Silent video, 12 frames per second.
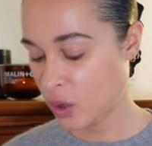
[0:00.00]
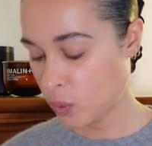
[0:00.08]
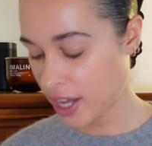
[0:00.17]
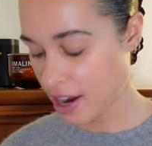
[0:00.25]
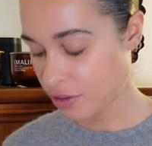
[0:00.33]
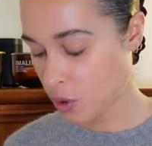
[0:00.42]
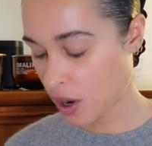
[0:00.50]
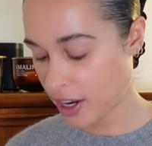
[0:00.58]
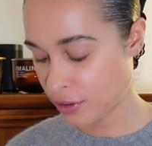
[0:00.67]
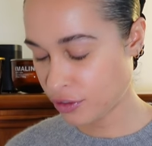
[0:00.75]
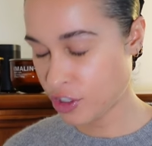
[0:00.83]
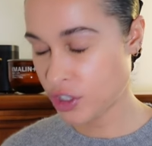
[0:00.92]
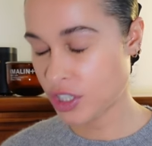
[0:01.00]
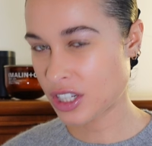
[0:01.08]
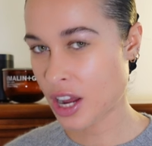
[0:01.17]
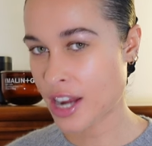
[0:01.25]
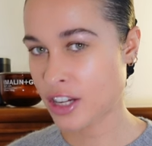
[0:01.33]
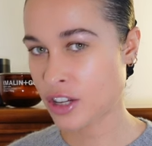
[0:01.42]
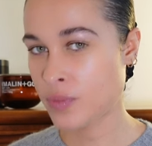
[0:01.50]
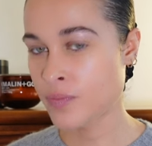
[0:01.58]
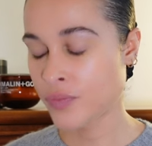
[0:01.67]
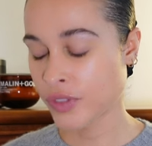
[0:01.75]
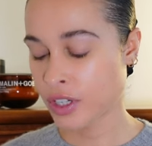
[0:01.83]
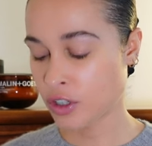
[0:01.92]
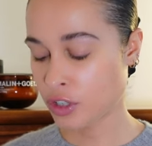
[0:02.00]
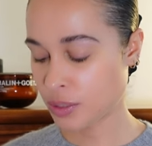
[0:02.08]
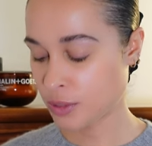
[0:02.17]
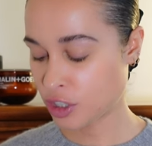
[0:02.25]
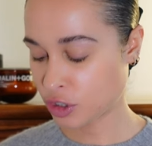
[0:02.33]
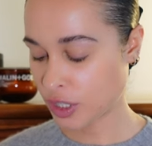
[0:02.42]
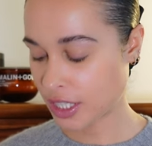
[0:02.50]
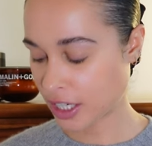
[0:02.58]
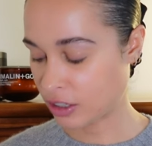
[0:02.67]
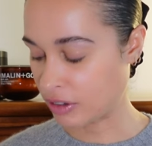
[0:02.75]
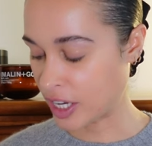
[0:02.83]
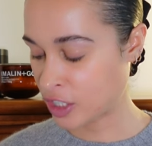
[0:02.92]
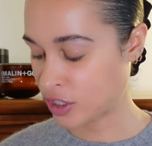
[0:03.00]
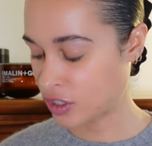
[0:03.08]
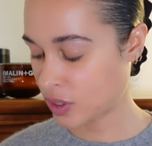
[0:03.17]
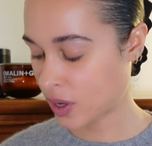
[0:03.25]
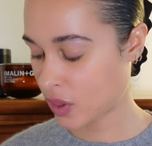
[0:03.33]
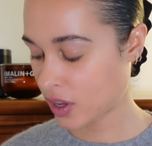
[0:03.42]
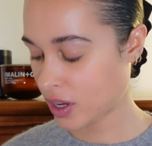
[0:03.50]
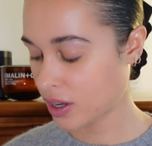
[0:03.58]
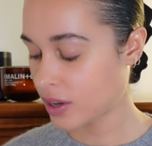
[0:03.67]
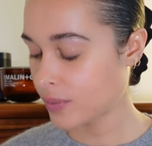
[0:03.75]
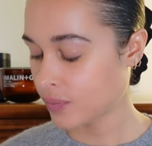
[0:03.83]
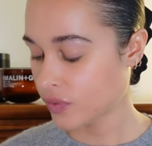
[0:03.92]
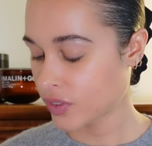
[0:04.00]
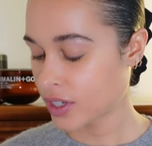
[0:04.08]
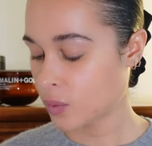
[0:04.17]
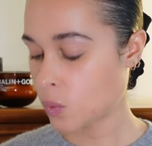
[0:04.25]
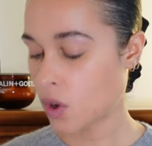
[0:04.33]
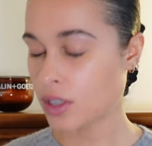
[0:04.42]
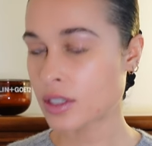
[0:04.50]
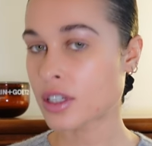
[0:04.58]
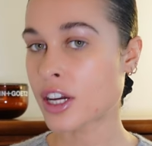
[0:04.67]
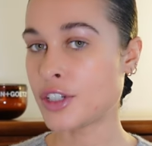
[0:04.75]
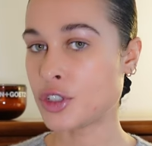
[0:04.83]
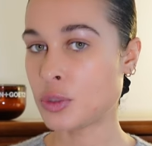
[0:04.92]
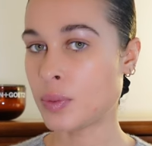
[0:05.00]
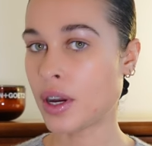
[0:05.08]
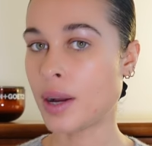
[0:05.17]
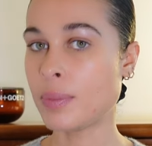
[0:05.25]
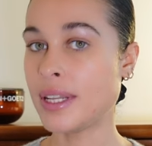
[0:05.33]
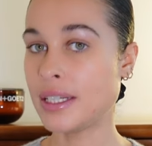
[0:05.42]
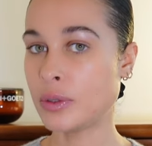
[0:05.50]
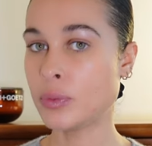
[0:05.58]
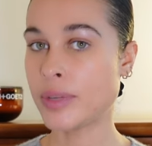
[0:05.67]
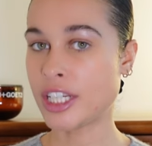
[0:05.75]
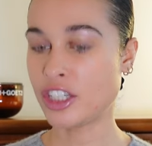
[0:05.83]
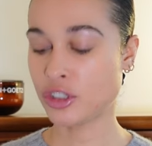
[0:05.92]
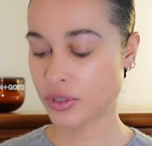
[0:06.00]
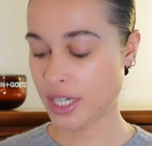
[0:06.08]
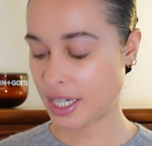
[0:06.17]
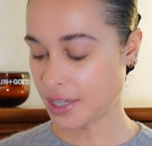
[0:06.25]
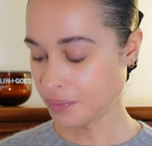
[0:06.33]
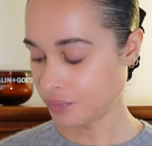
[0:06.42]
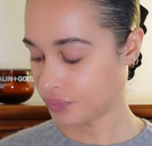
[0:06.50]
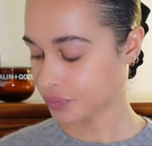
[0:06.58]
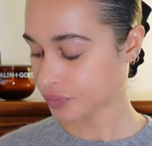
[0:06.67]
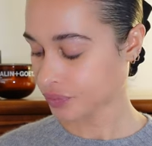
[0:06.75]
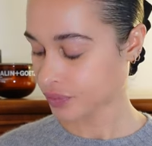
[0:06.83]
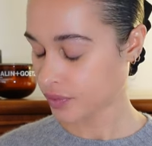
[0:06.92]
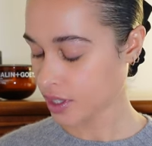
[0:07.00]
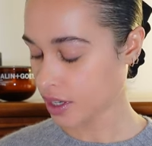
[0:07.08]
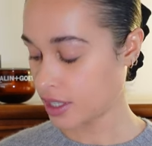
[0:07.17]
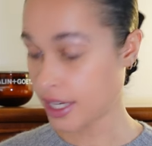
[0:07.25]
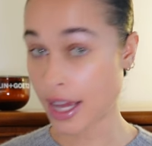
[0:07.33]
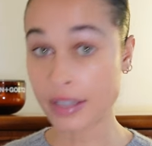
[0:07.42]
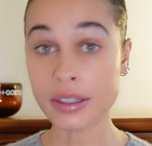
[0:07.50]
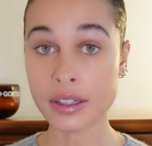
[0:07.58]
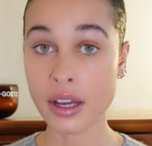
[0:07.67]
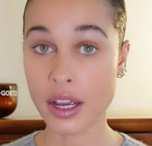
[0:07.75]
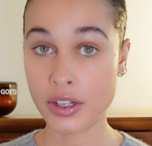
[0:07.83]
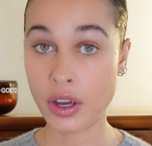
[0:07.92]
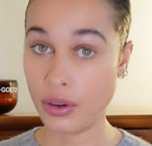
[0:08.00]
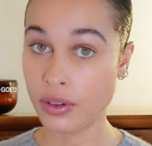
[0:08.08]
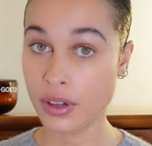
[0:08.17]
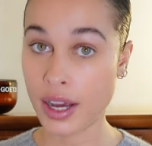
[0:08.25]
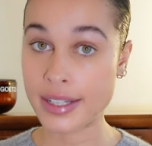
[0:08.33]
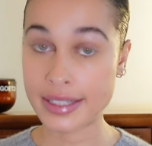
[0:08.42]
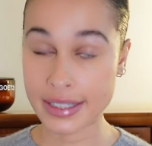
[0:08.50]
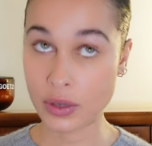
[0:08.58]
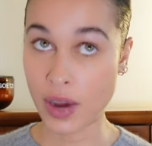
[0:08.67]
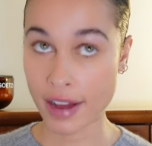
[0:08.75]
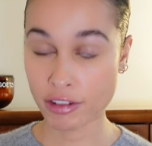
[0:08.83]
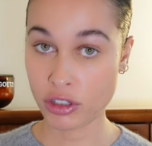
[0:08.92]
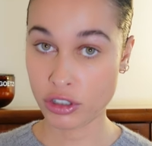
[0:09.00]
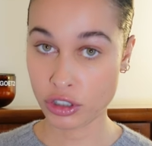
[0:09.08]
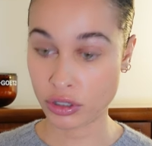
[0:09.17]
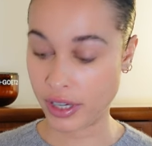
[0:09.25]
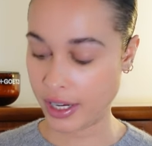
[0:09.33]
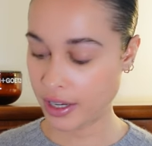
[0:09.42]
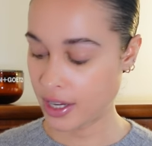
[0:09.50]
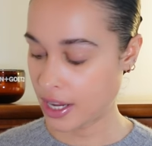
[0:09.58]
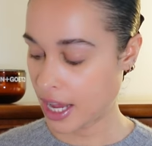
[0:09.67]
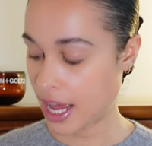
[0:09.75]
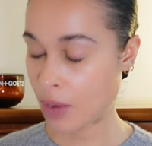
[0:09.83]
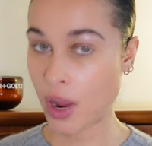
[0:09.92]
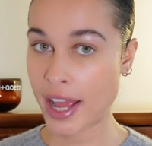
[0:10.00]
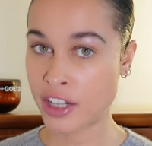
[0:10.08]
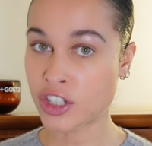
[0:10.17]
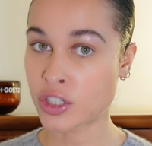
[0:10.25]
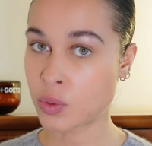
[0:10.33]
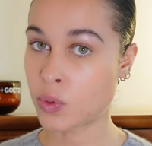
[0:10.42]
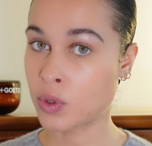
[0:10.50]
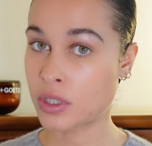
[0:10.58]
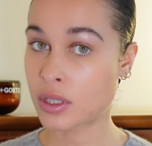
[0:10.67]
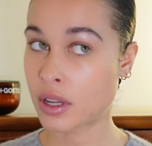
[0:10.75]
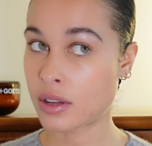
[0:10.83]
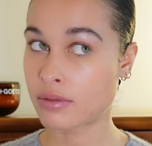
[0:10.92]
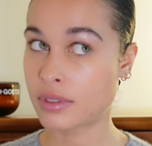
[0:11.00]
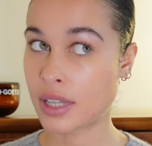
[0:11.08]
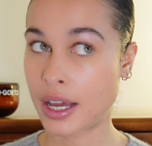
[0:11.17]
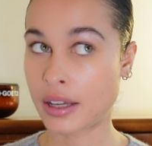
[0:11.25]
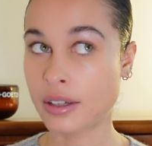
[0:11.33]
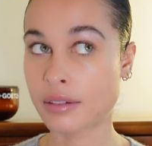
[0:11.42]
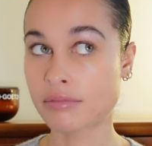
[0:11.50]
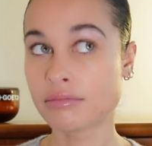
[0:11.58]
We have quite a few designer Christmas tree decorations, so I think once I do put up a little mini tree, yeah, I know, I still haven't got a tree, and we're edging towards like,